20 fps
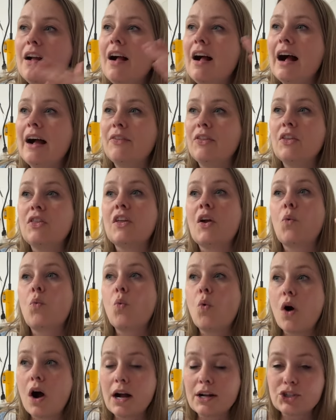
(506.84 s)
I think they're
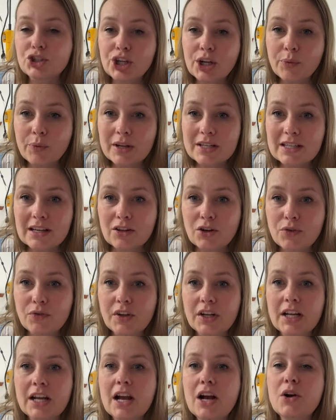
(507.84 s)
watching reseller
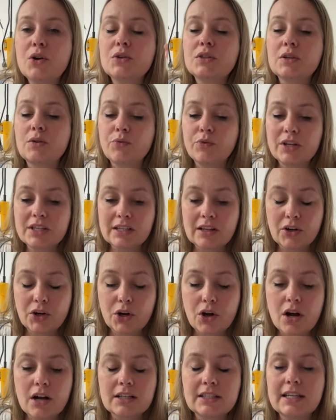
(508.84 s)
videos and reseller
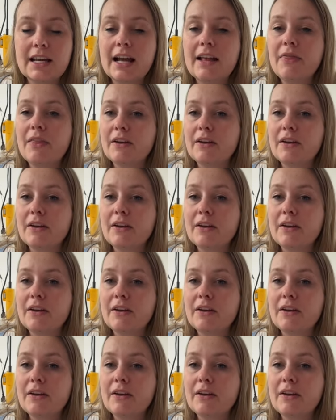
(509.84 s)
content.